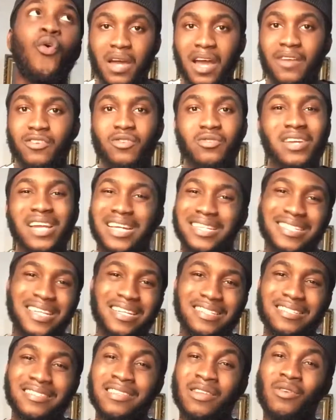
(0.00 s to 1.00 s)
I don't like
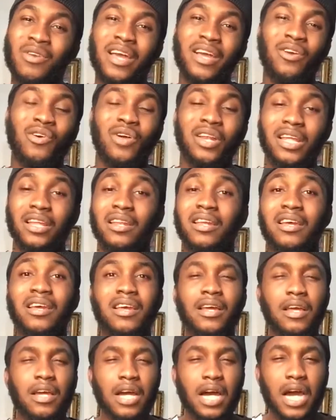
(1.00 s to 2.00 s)
texting. I don't like calling.
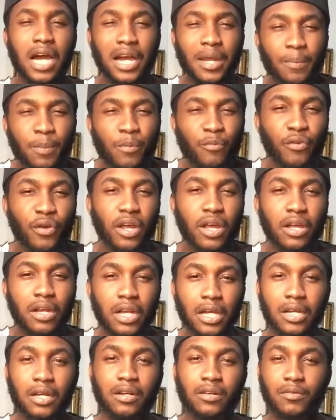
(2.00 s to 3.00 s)
I prefer
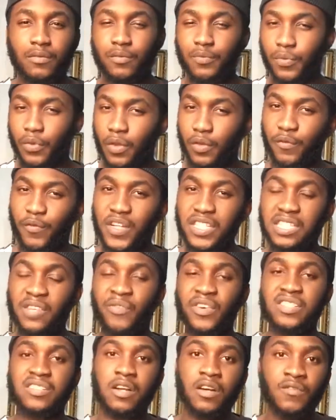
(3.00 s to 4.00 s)
like
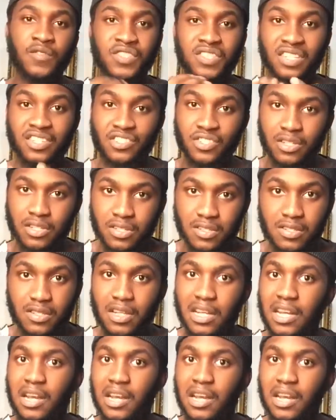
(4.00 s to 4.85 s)
face-to-face -face conversations.